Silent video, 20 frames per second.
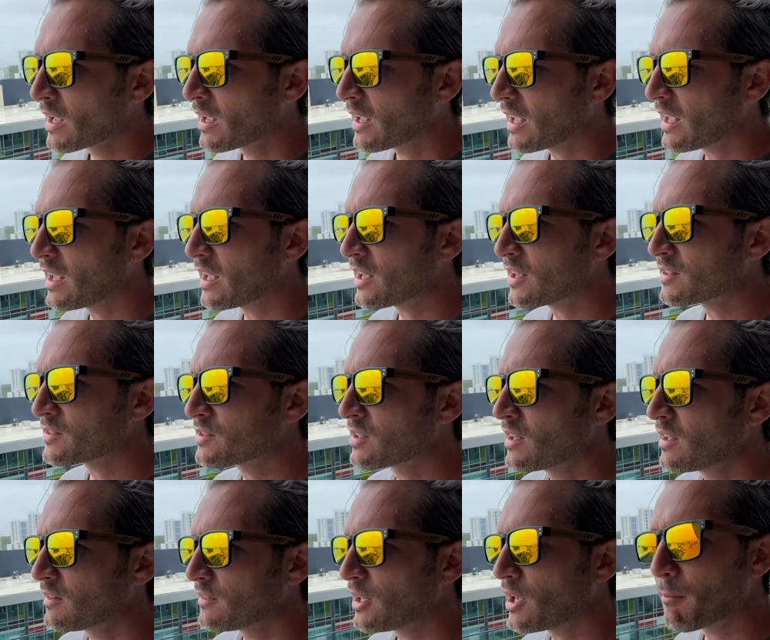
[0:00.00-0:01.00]
is
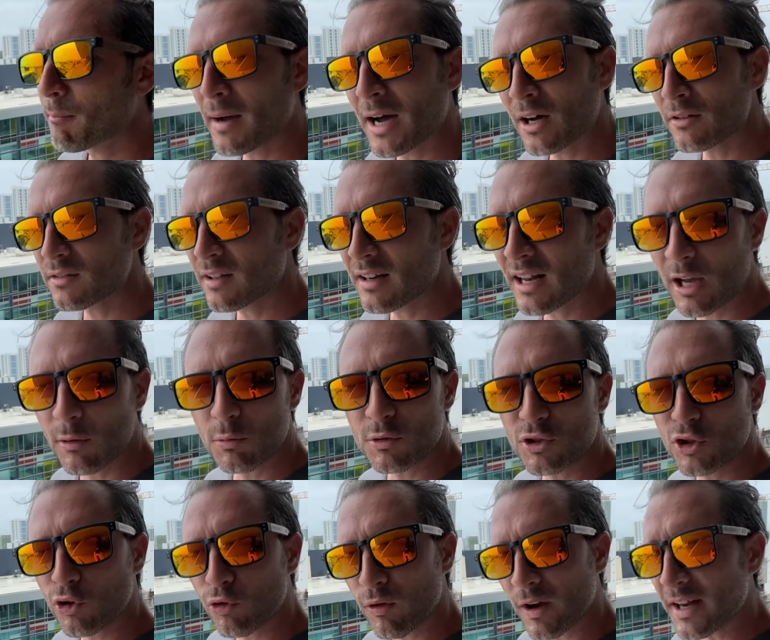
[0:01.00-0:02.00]
the amount that I
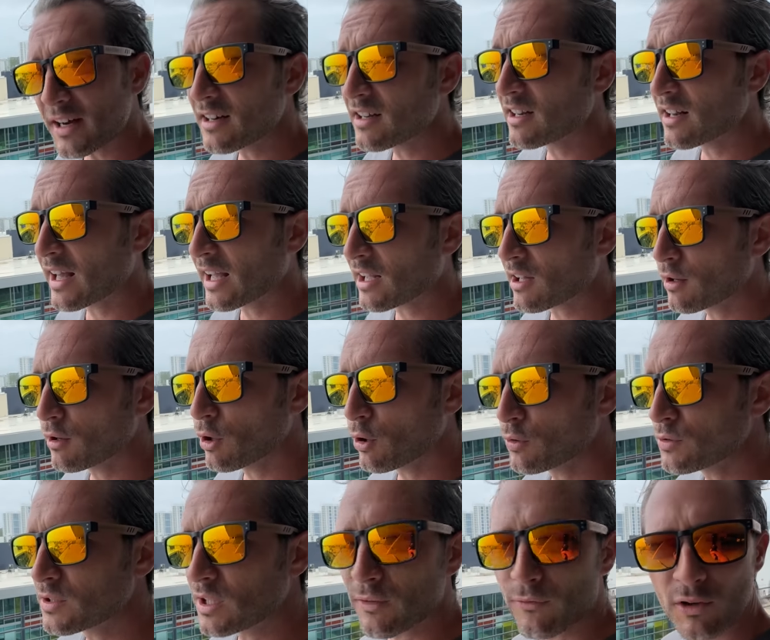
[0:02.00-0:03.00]
was credited at
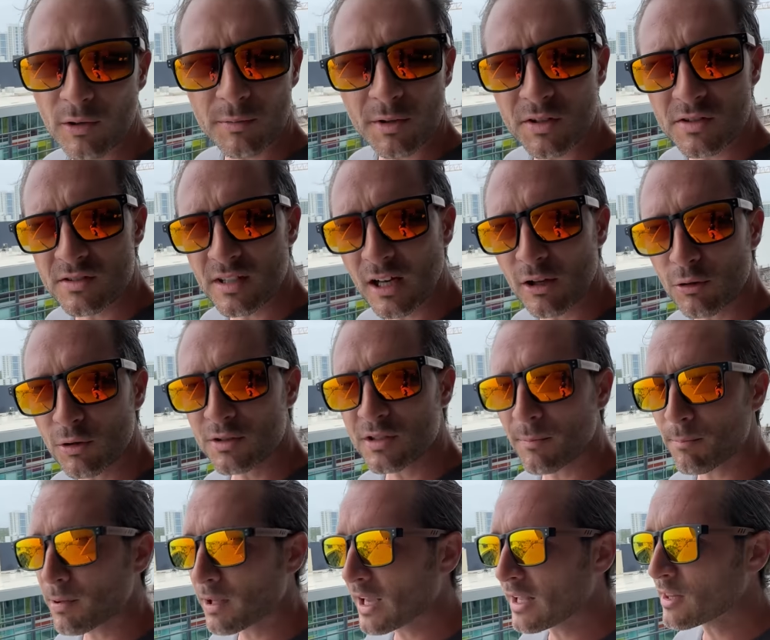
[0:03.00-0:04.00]
closing from the seller to
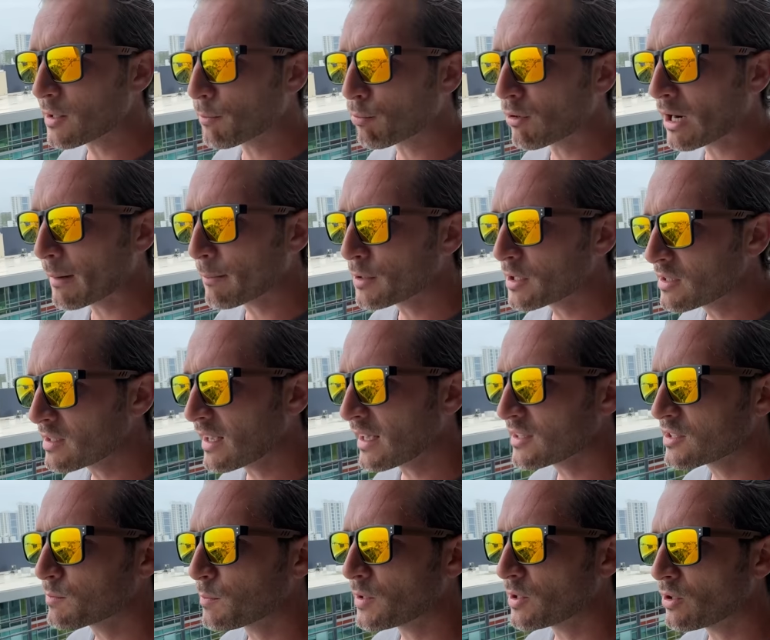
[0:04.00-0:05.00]
pay the property
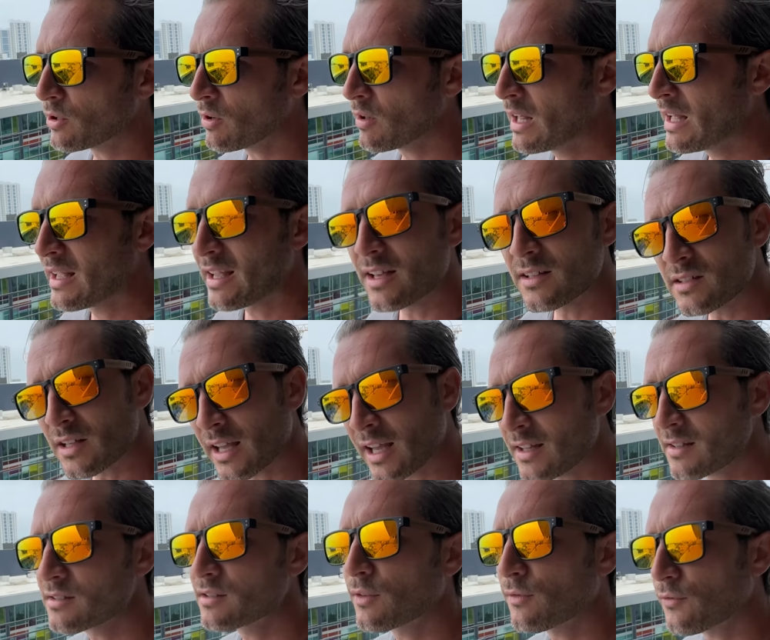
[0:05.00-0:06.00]
tax bill is
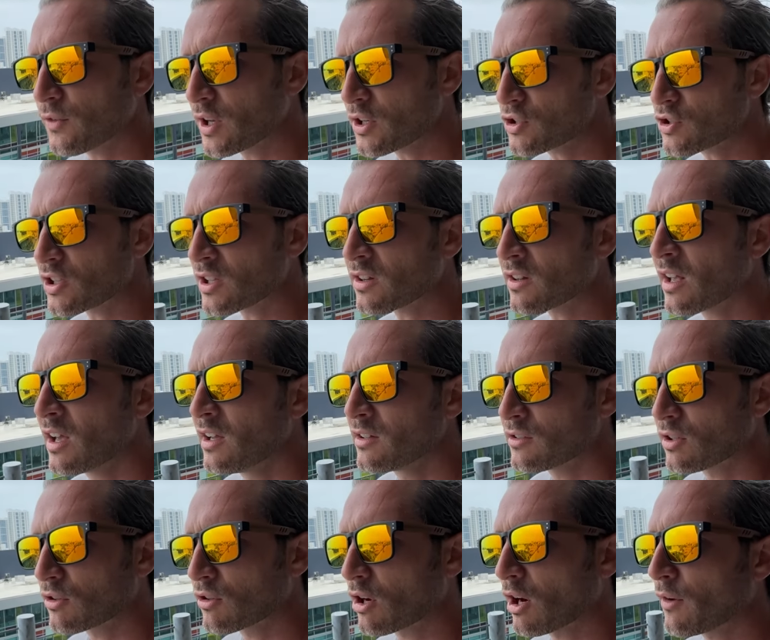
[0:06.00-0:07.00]
insufficient
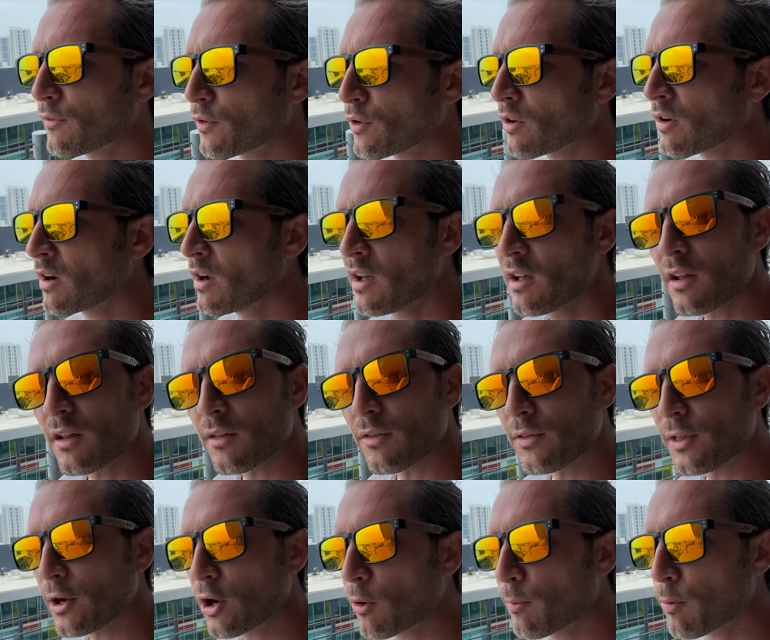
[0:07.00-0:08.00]
to cover
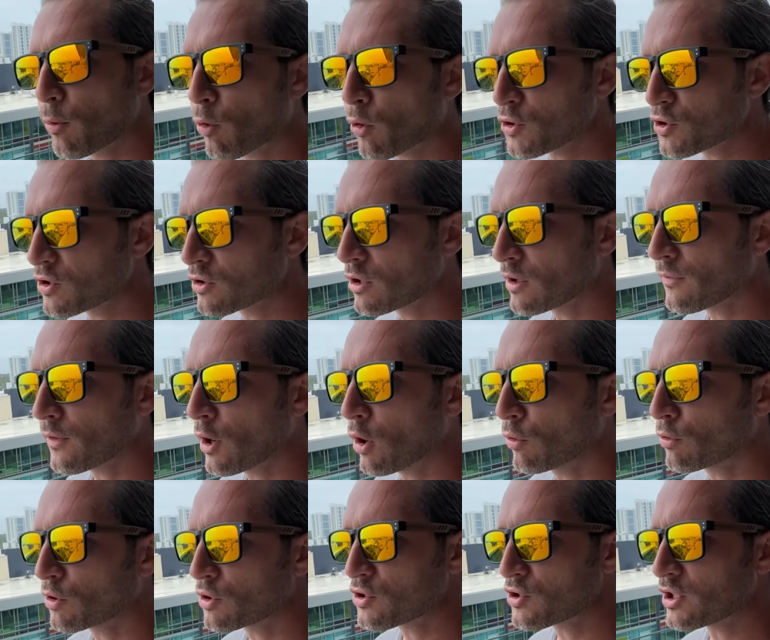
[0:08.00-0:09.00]
their portion of
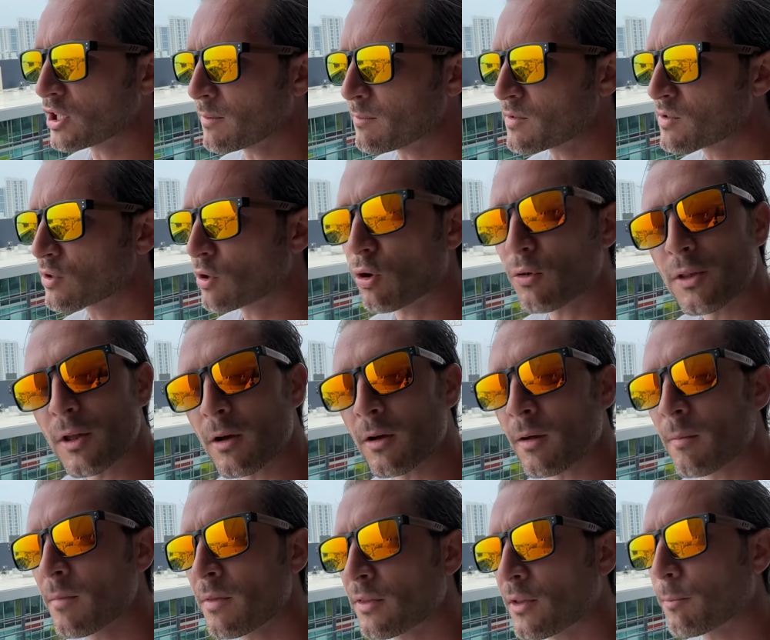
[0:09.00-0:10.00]
ownership. So
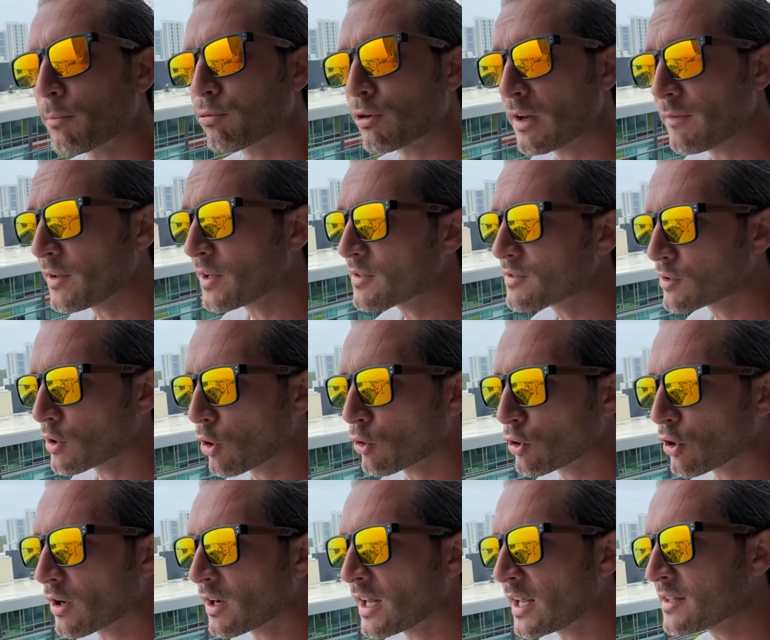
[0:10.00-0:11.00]
the previous
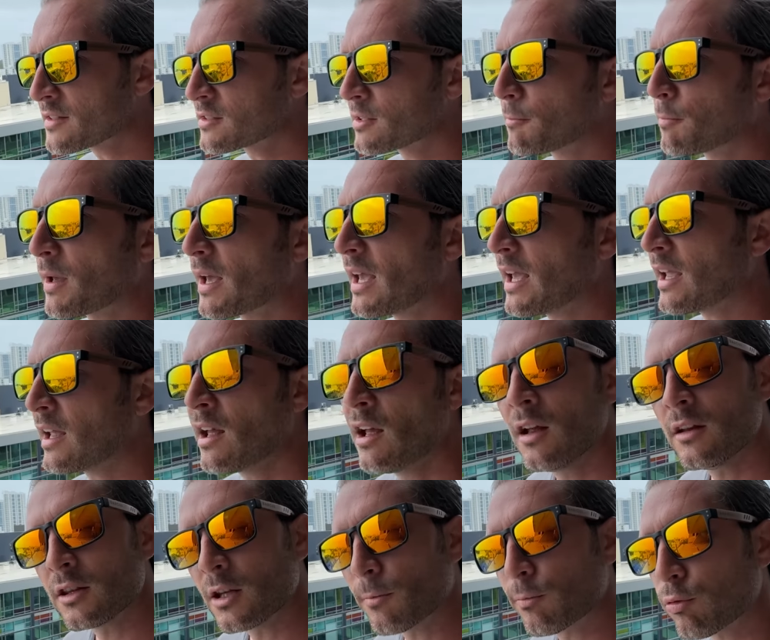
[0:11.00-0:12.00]
owner needs to pay
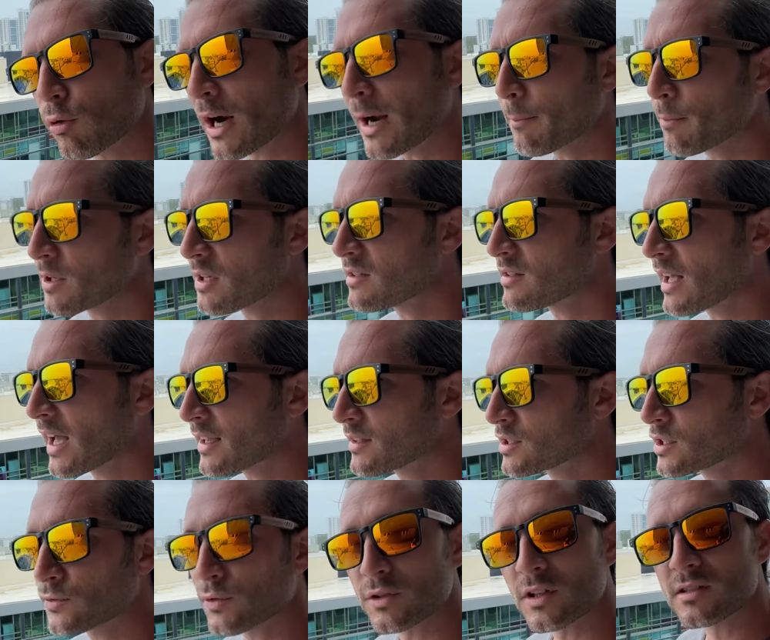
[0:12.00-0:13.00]
the property
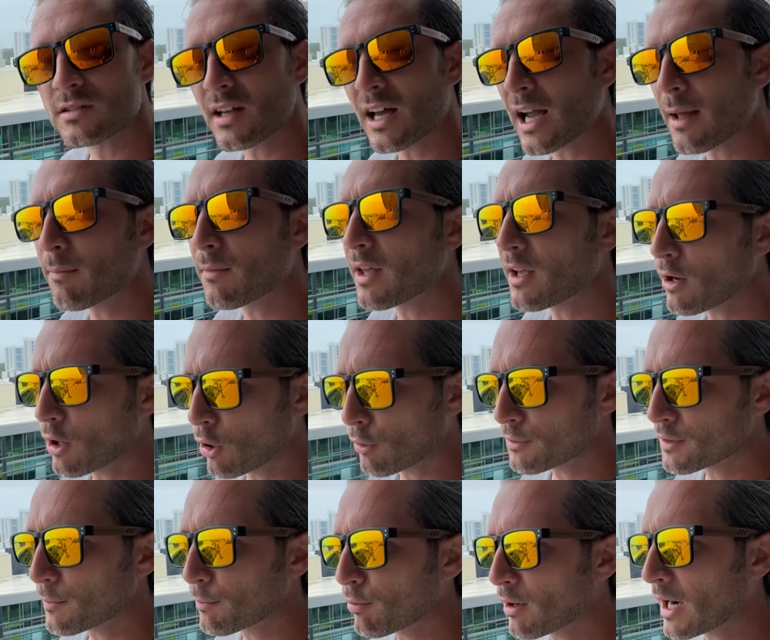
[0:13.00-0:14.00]
taxes for the time they
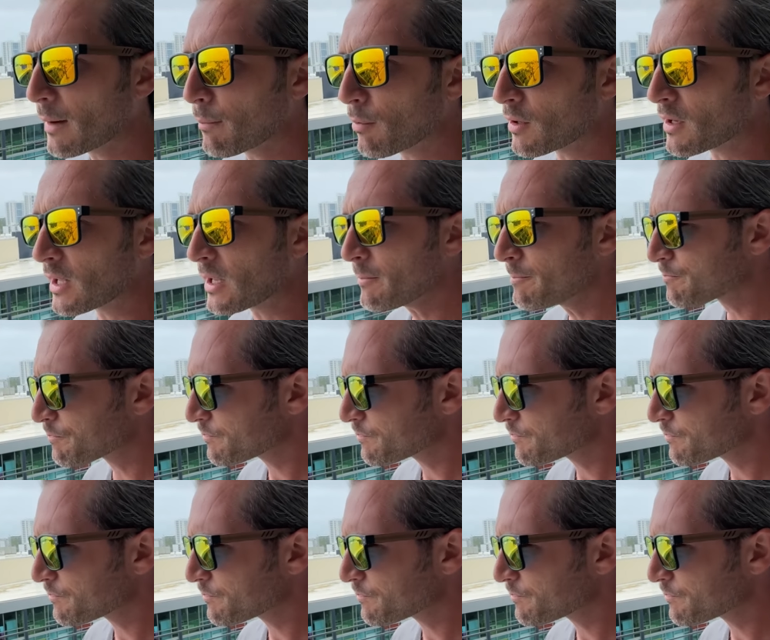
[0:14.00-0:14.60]
own the property.